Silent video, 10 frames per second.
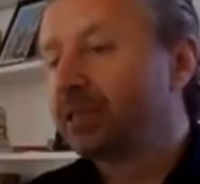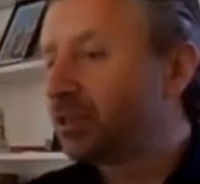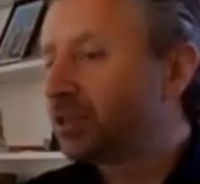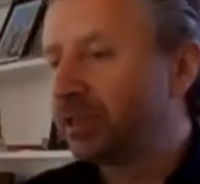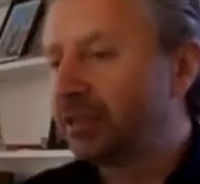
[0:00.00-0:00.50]
it's
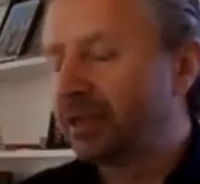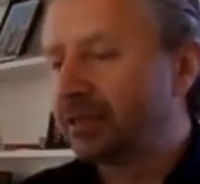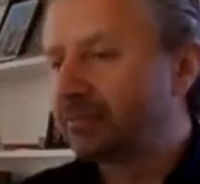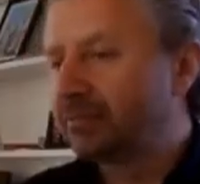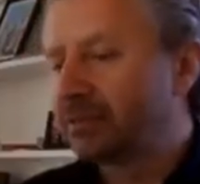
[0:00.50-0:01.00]
interesting that,
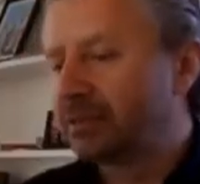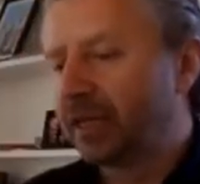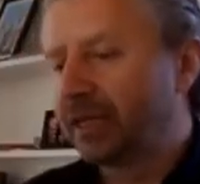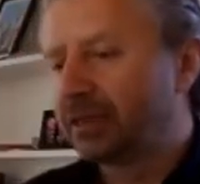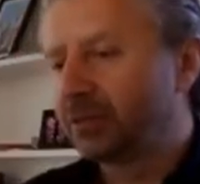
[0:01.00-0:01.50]

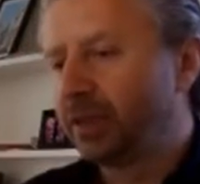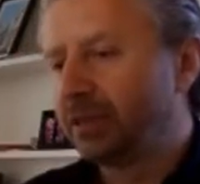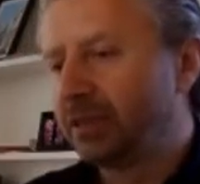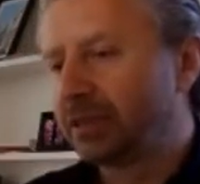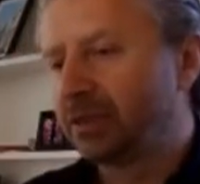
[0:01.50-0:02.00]
like in
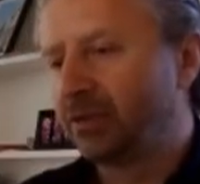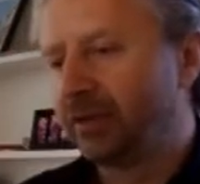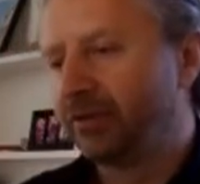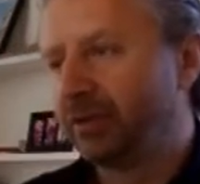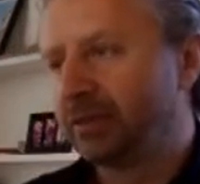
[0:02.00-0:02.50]
Sweden, it's not
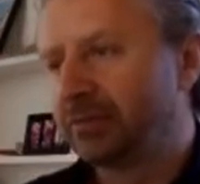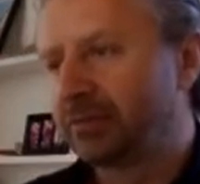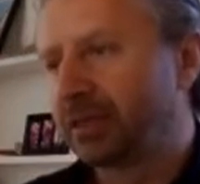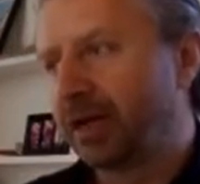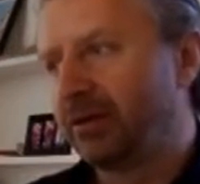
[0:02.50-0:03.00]
even
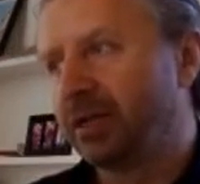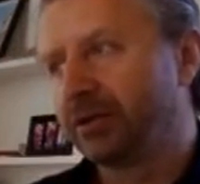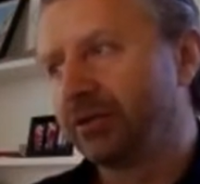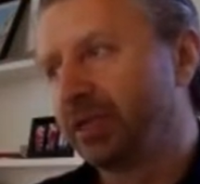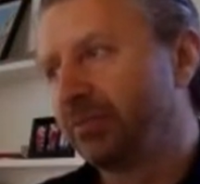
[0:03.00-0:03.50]
kind of
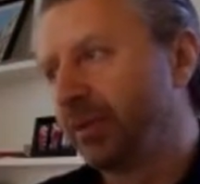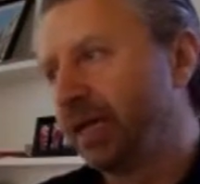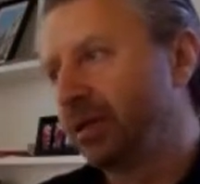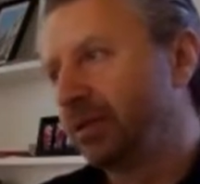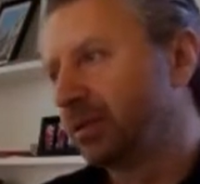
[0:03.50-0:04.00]
like
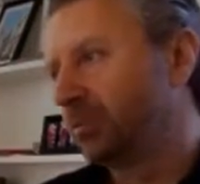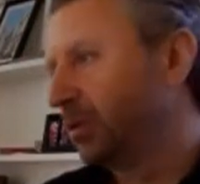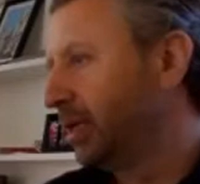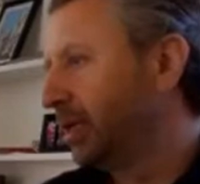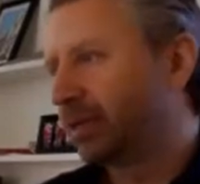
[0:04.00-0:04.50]
recommended. It's
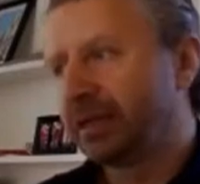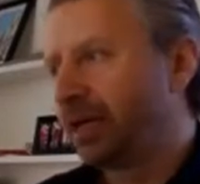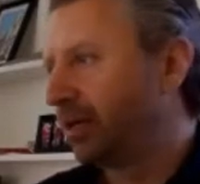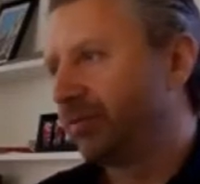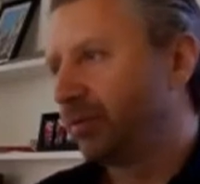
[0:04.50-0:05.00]
more like,
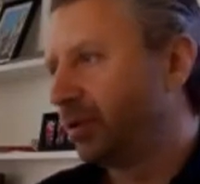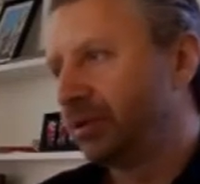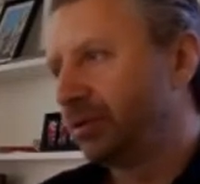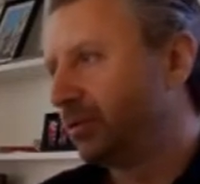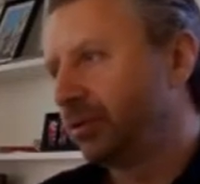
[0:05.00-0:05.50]
yeah, if you
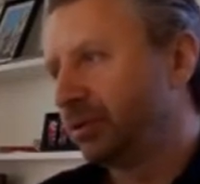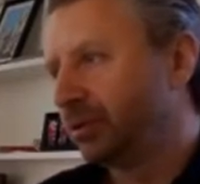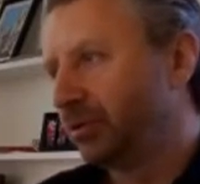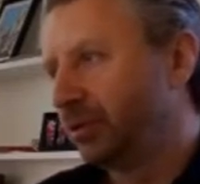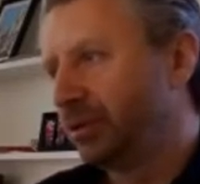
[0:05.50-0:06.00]
want to
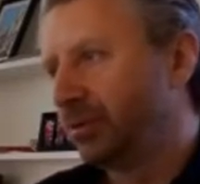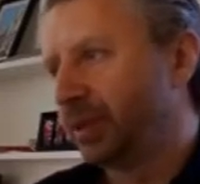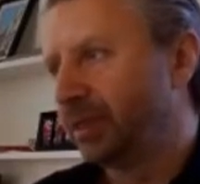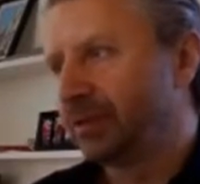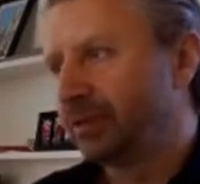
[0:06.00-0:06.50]
do it,
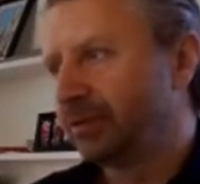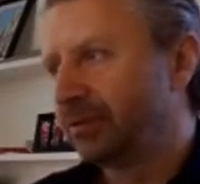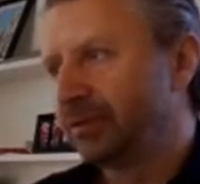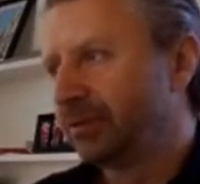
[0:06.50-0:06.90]
but not.